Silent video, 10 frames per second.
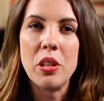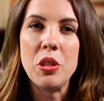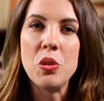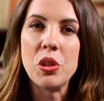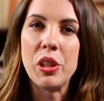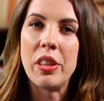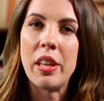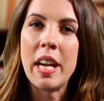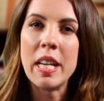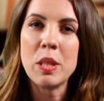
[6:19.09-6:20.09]
Usually
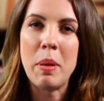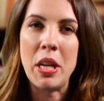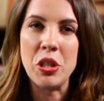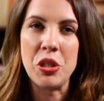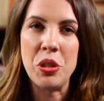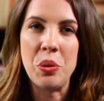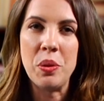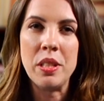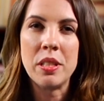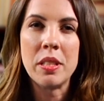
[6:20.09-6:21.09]
the last page or two
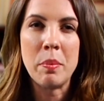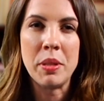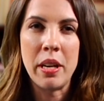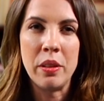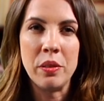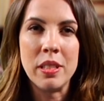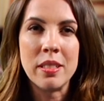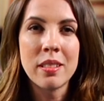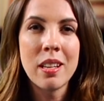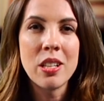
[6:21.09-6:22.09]
is subtitled
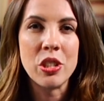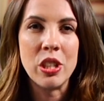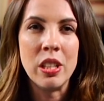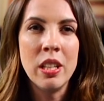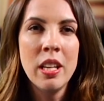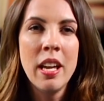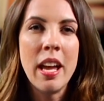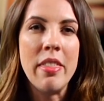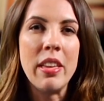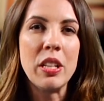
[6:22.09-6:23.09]
discussion,
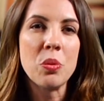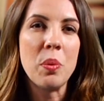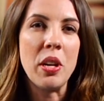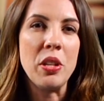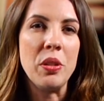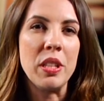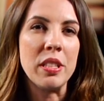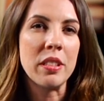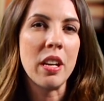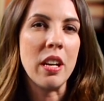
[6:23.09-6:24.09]
and that is where you can
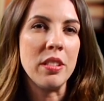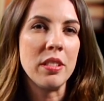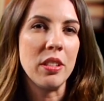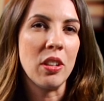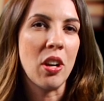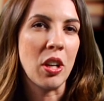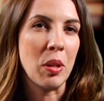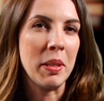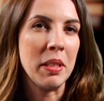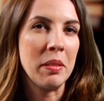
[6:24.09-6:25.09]
discuss your
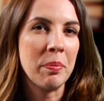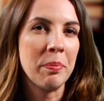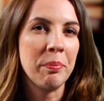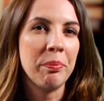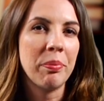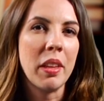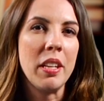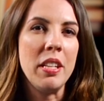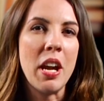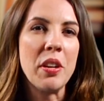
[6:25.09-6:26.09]
argument.
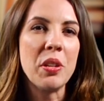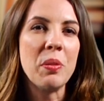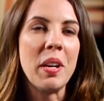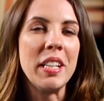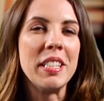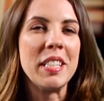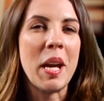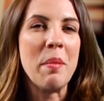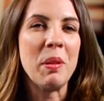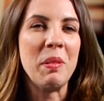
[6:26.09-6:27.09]
Now you're ready to
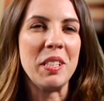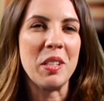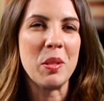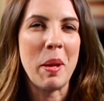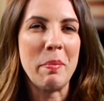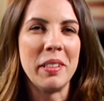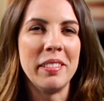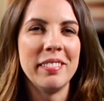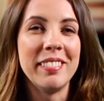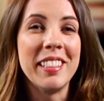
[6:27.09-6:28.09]
type your research
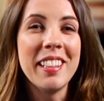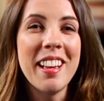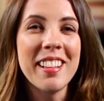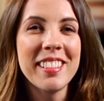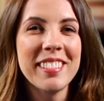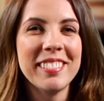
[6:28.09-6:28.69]
paper. Good luck!